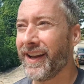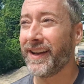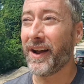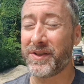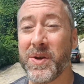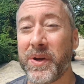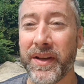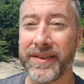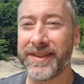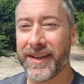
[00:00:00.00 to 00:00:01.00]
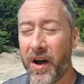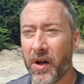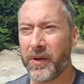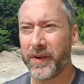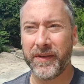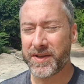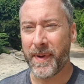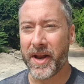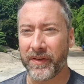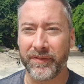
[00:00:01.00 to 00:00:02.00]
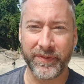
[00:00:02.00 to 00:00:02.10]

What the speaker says: And now 2 kids, all in the span of a